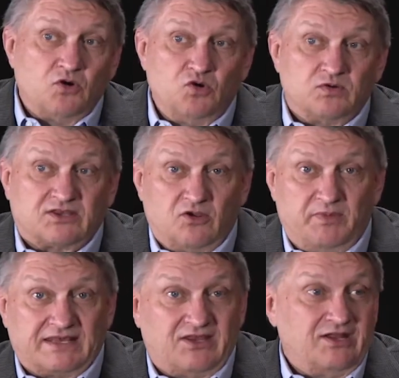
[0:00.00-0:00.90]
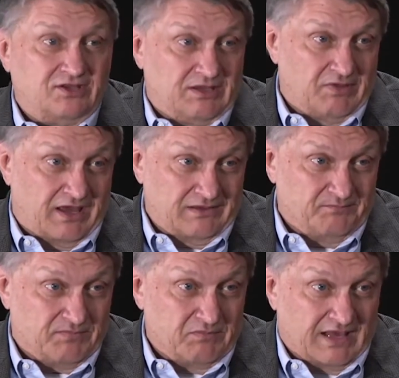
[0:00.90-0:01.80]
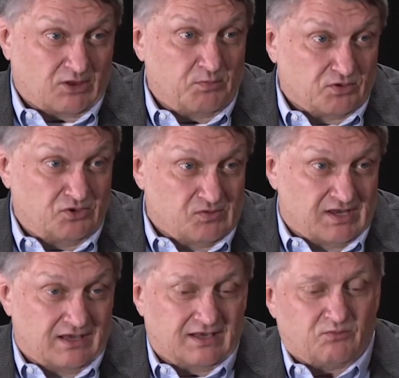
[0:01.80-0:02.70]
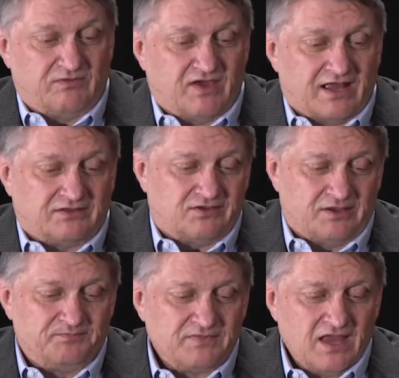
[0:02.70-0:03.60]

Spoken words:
We don't know who will still be standing by Super Tuesday because we've got